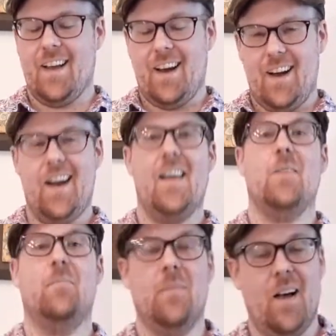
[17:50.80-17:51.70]
I
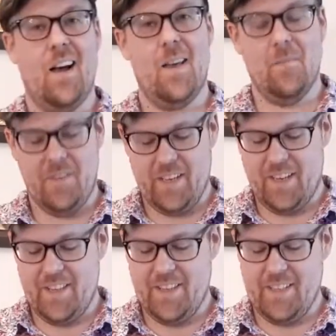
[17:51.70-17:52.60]
am
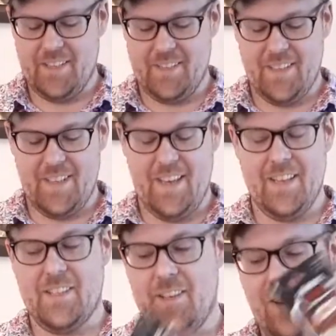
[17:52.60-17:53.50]
digging this.
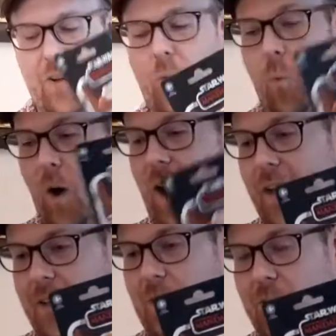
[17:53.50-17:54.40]
It took a
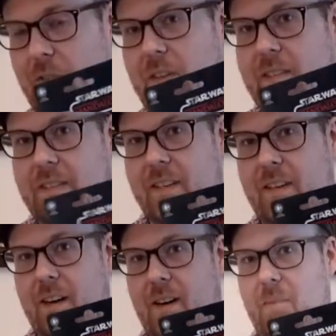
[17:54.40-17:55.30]
while for this to
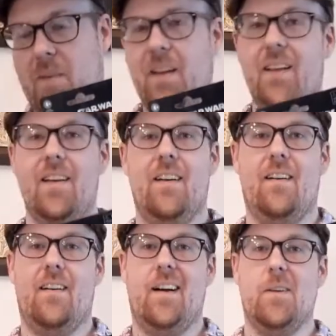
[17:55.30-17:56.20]
come.
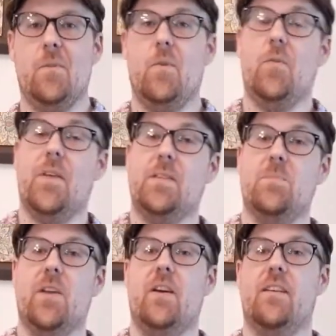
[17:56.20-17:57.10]
I don't know if that's
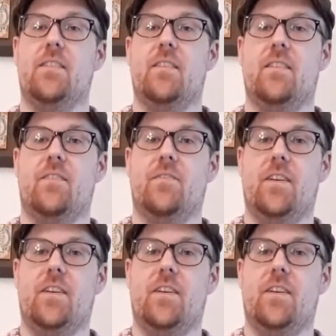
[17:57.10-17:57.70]
because of,